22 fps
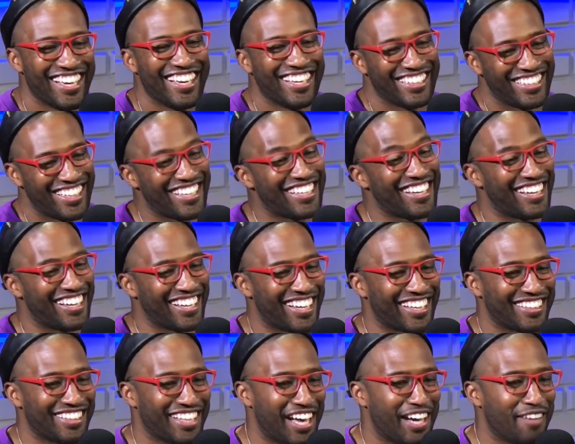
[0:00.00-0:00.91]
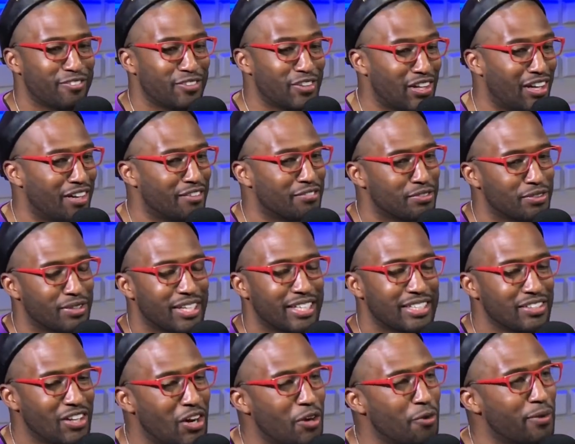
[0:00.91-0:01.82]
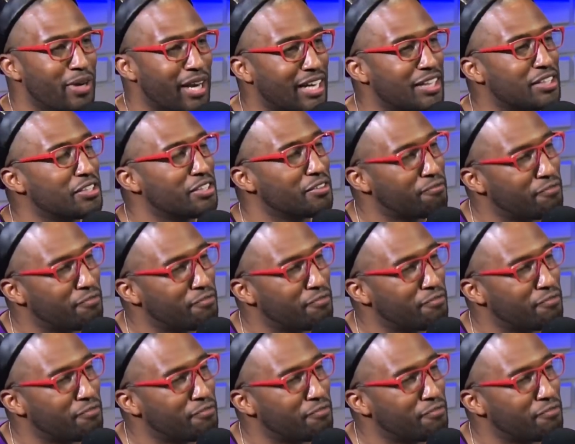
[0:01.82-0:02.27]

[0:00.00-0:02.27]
They kind of like laughed it off. They're like, no, we got a good